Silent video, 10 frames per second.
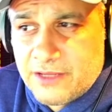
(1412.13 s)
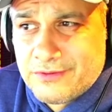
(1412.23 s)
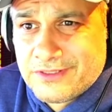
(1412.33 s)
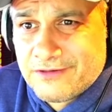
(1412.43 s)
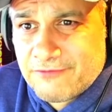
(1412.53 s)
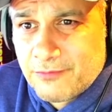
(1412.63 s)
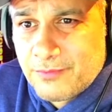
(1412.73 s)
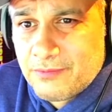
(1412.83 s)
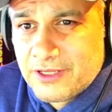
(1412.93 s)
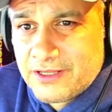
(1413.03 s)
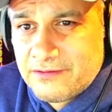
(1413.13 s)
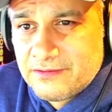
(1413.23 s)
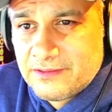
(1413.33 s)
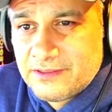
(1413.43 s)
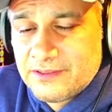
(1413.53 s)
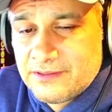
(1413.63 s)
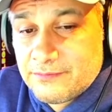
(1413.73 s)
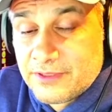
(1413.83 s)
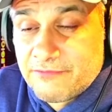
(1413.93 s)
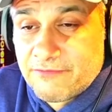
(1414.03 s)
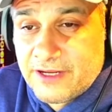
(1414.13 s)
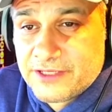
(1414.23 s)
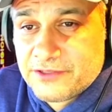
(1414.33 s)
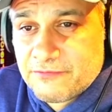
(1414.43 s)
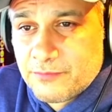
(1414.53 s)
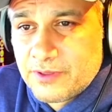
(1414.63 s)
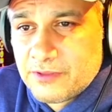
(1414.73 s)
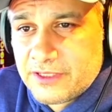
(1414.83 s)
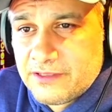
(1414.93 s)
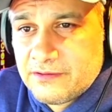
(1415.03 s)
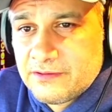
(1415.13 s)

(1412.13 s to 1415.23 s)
He wasn't a Republican, but he ran as a Republican